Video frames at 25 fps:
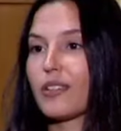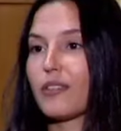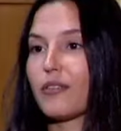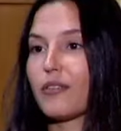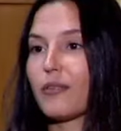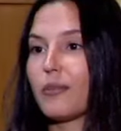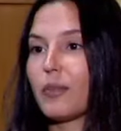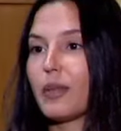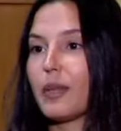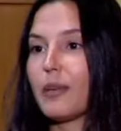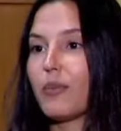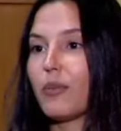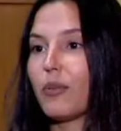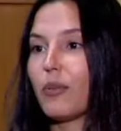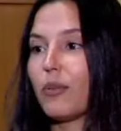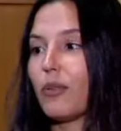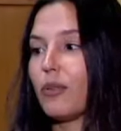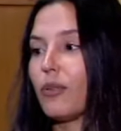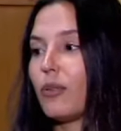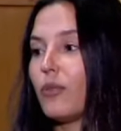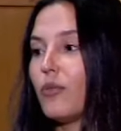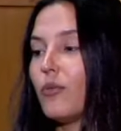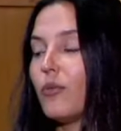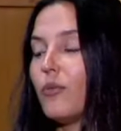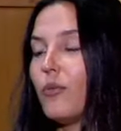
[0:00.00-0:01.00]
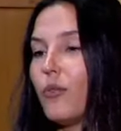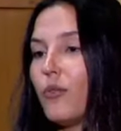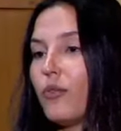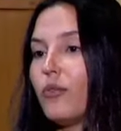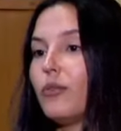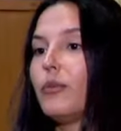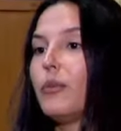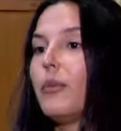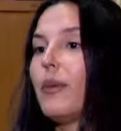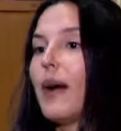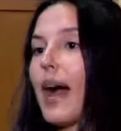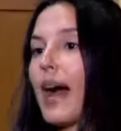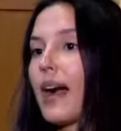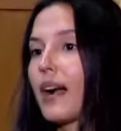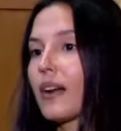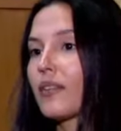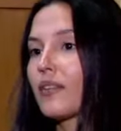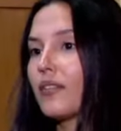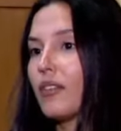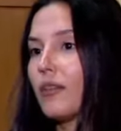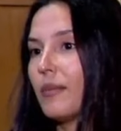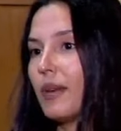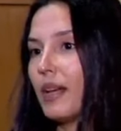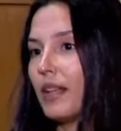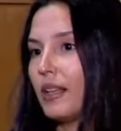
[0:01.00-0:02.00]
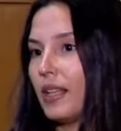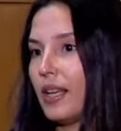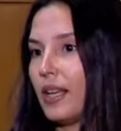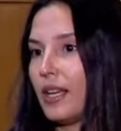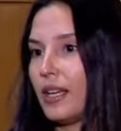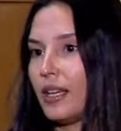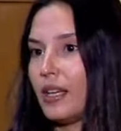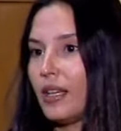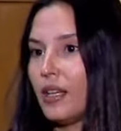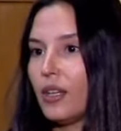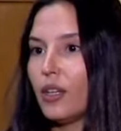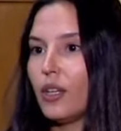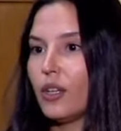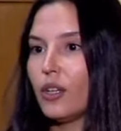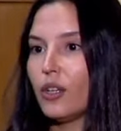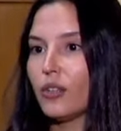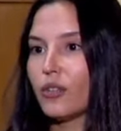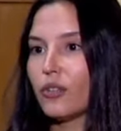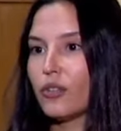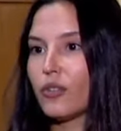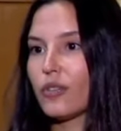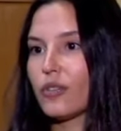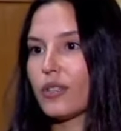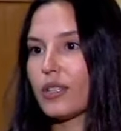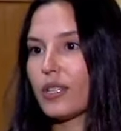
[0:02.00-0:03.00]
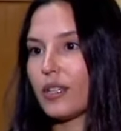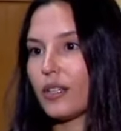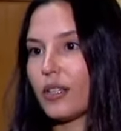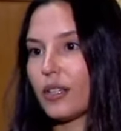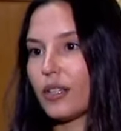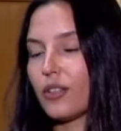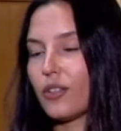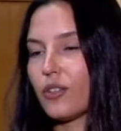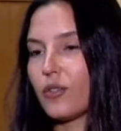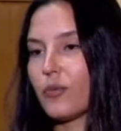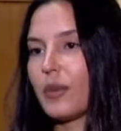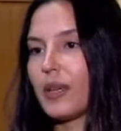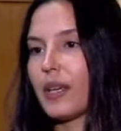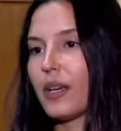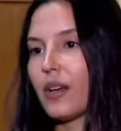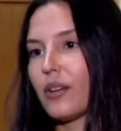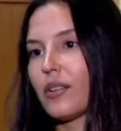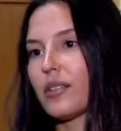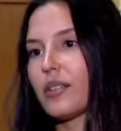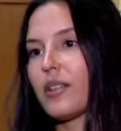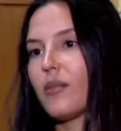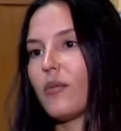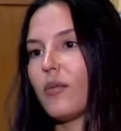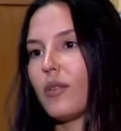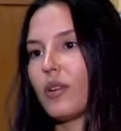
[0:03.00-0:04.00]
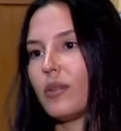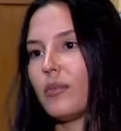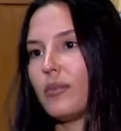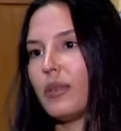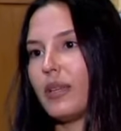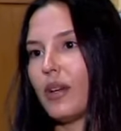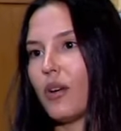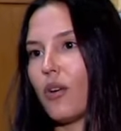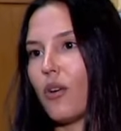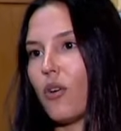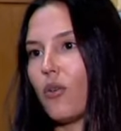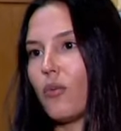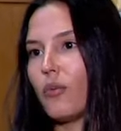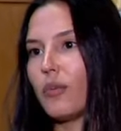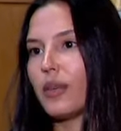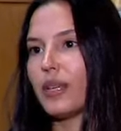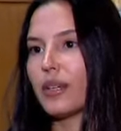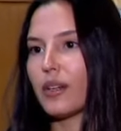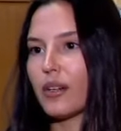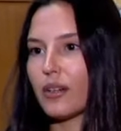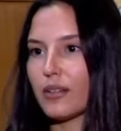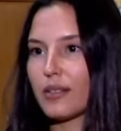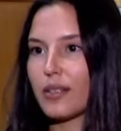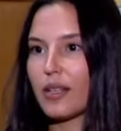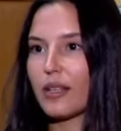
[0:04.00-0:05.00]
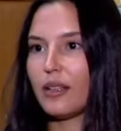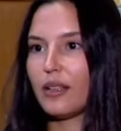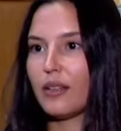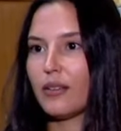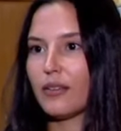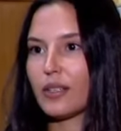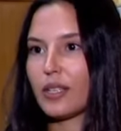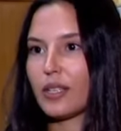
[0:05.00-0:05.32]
of people who moved back from LA to Syracuse because they want to be home, because they love